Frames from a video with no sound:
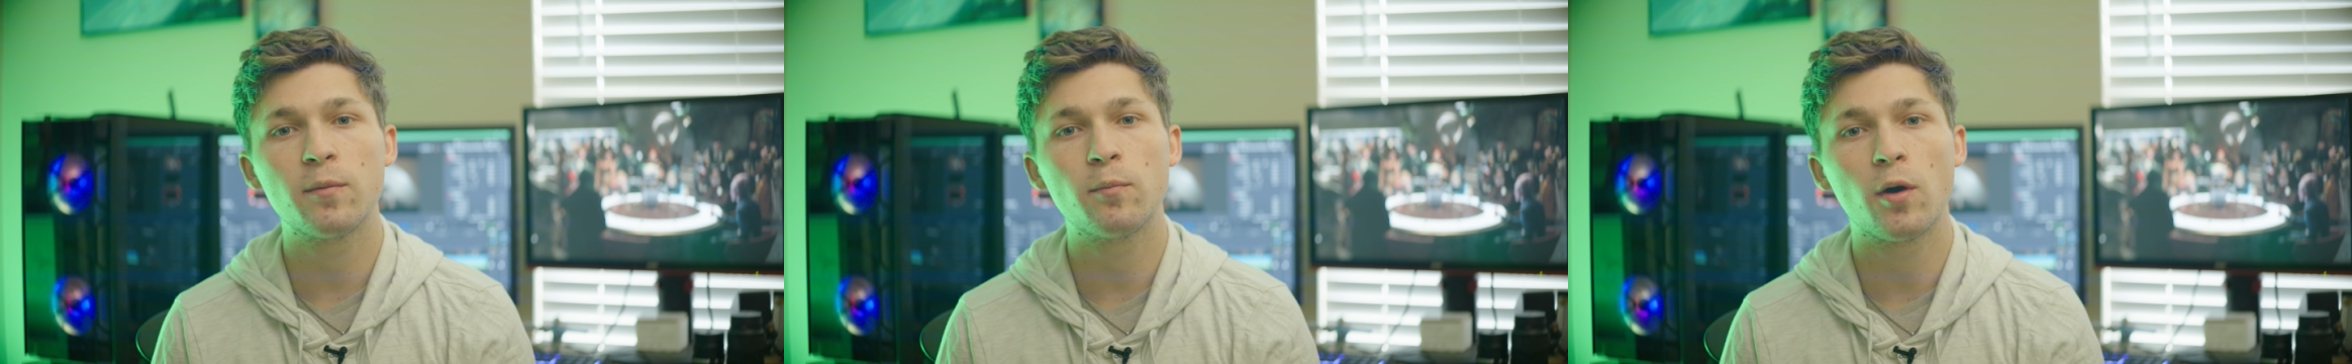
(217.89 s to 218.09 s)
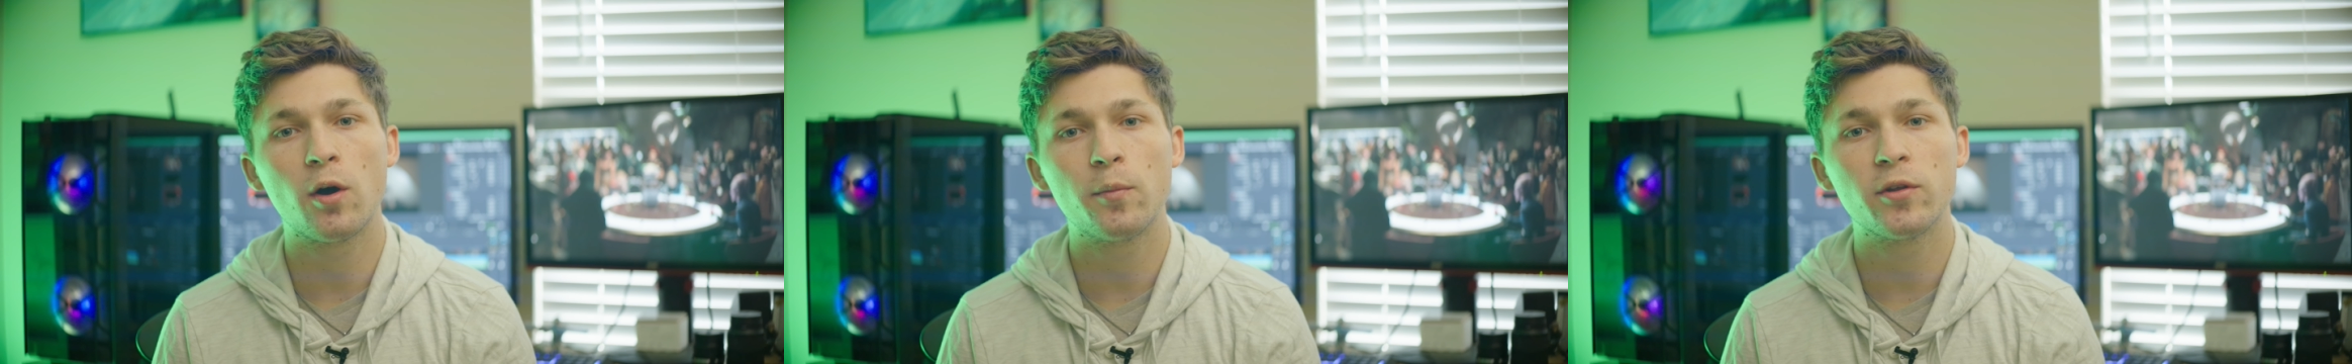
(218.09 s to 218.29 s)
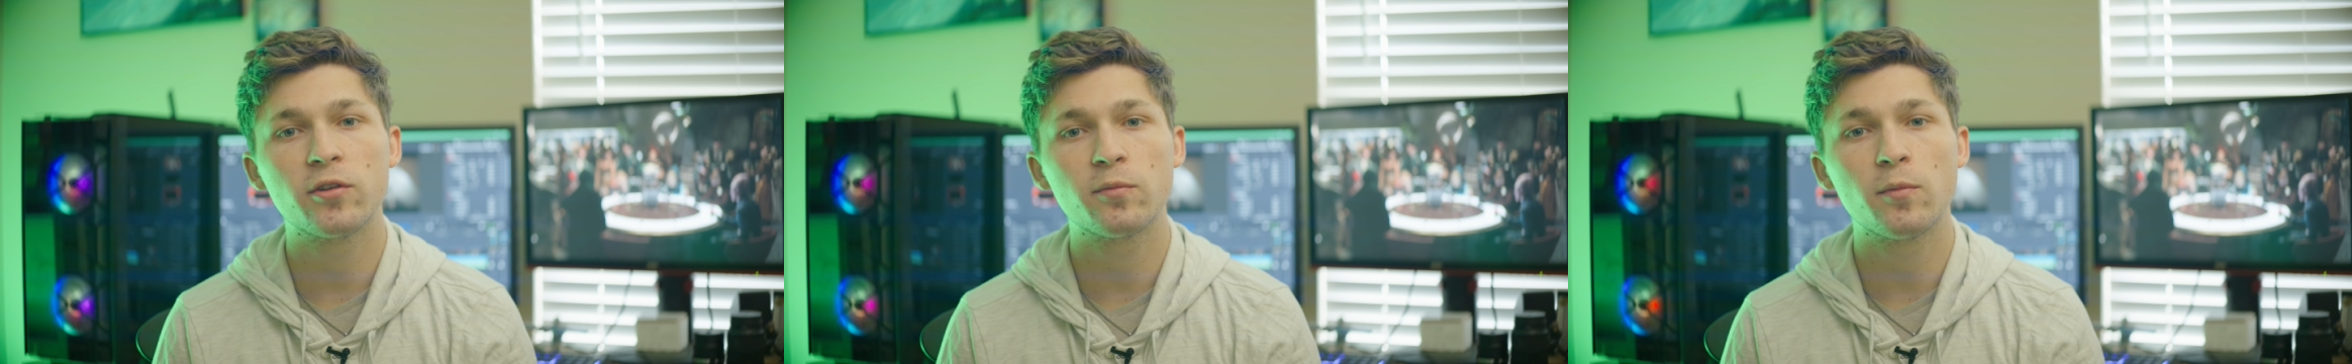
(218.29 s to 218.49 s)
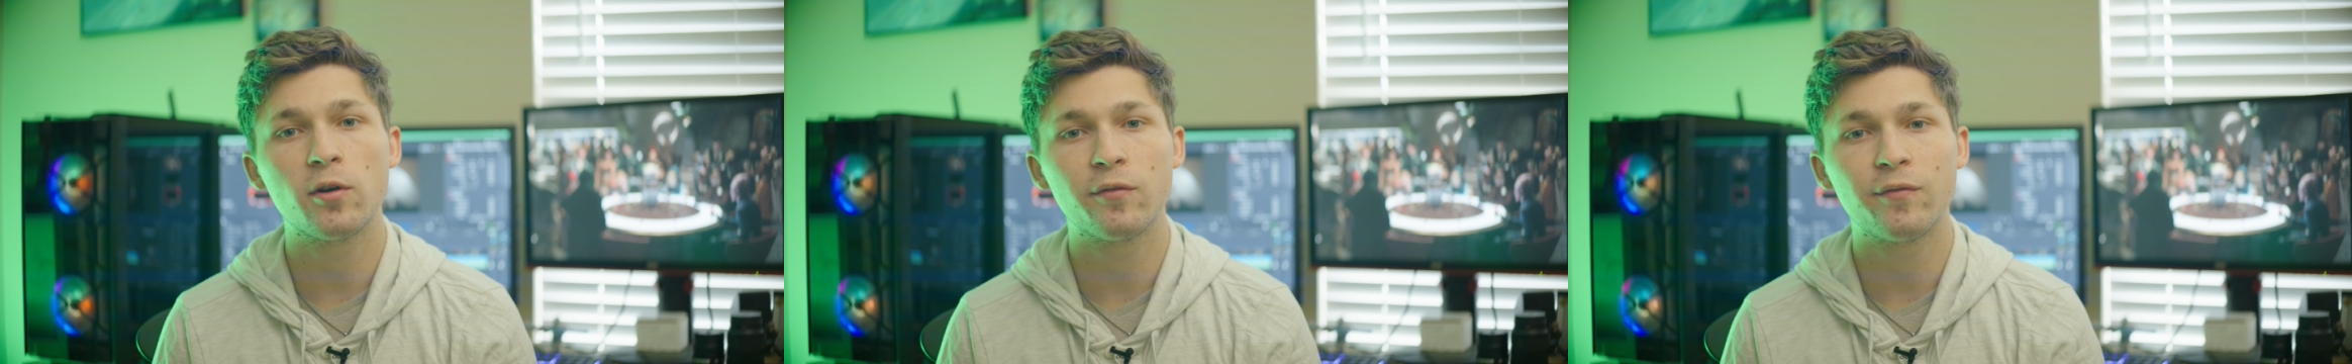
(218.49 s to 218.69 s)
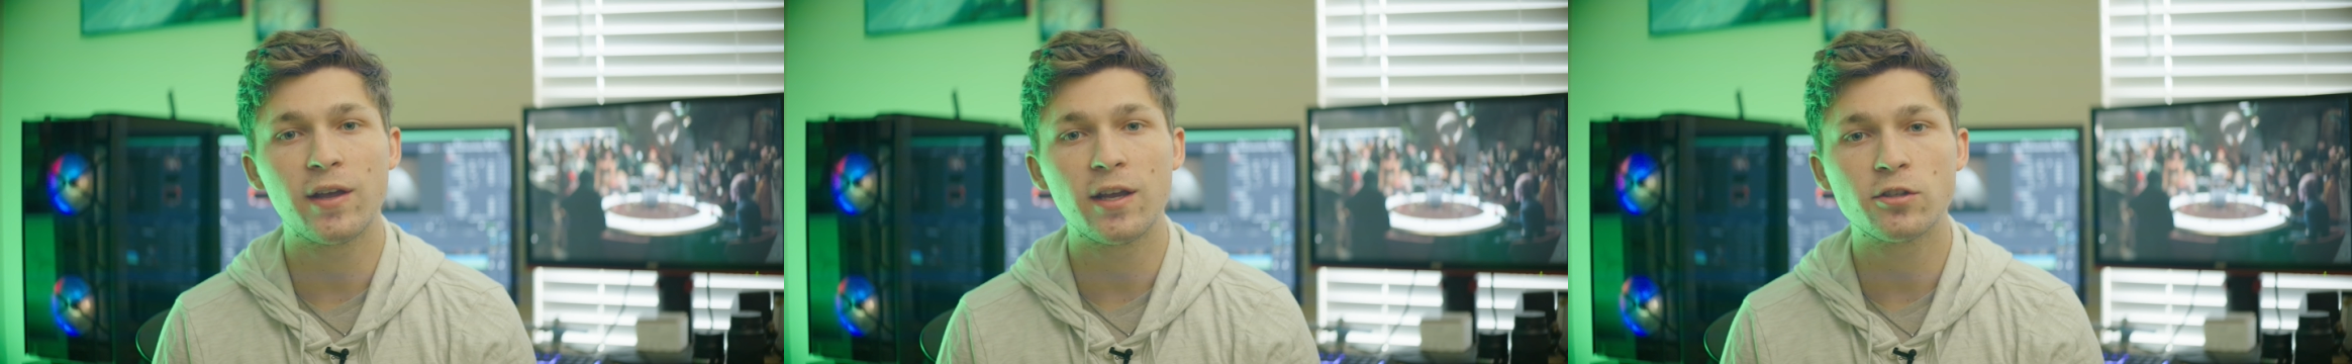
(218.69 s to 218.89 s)
Boba's
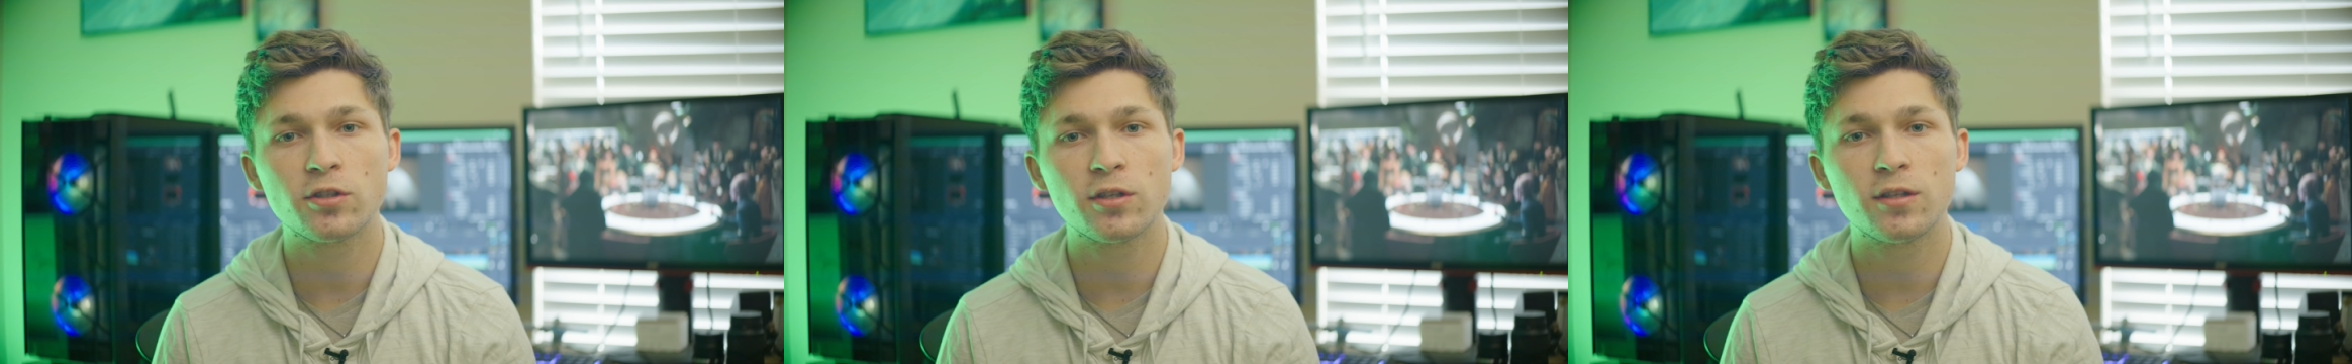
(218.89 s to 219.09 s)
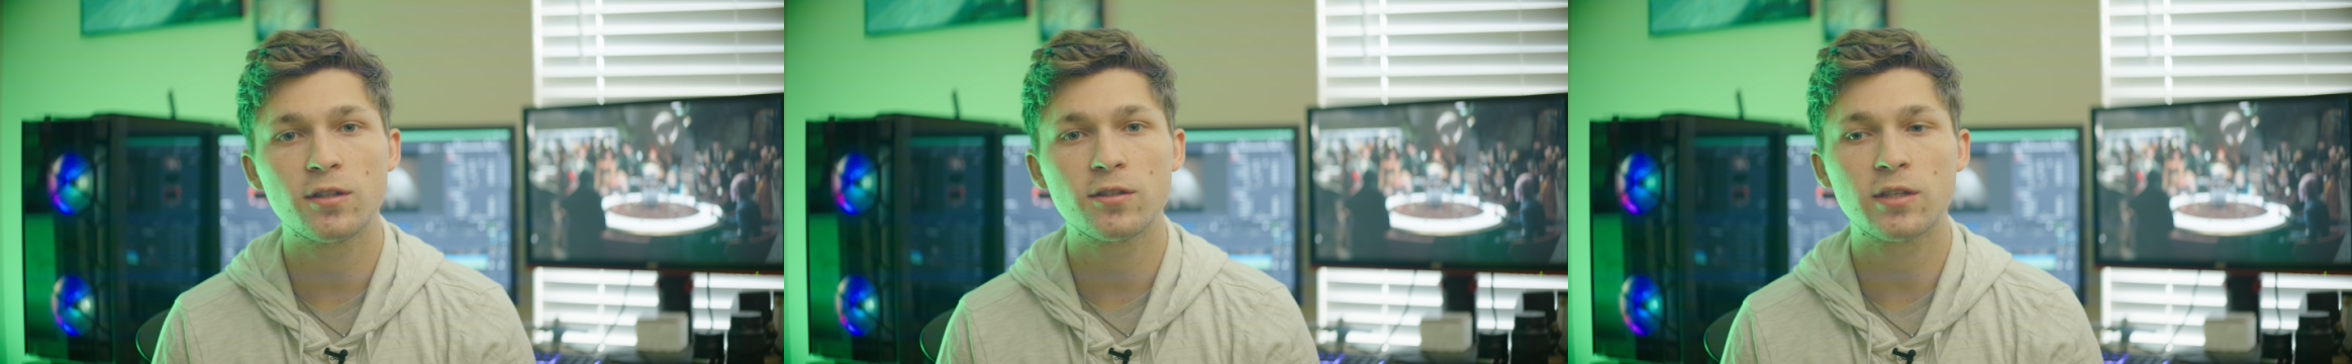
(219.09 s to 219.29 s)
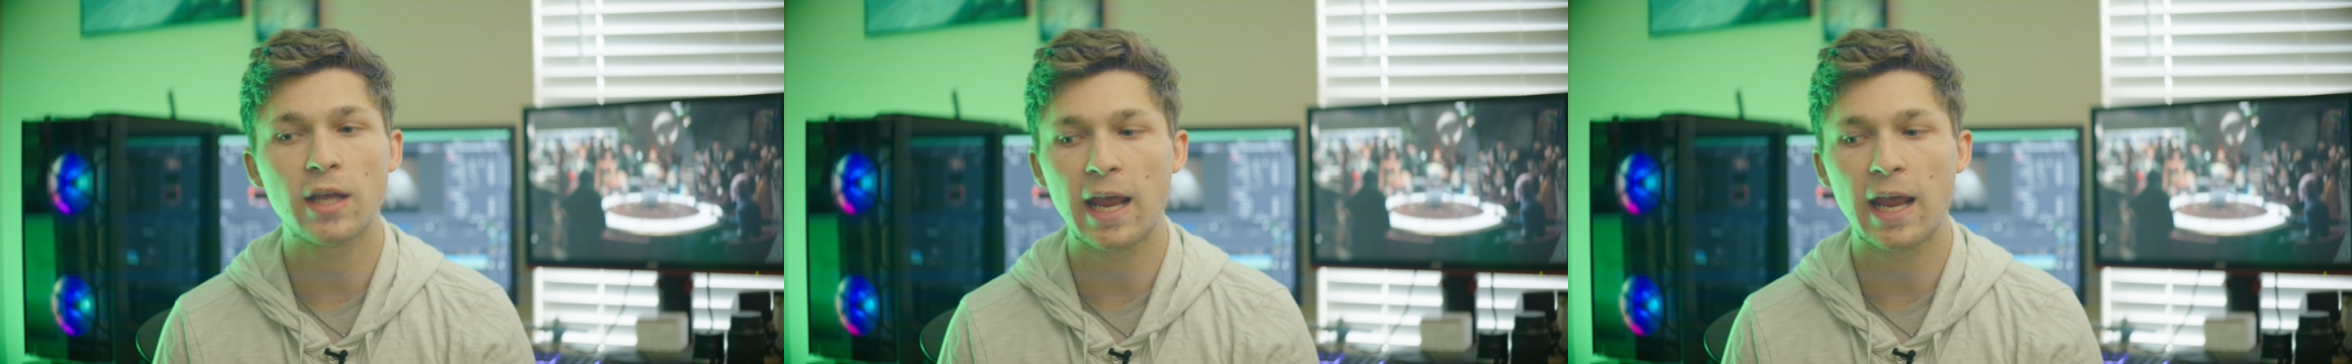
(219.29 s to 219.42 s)
motivations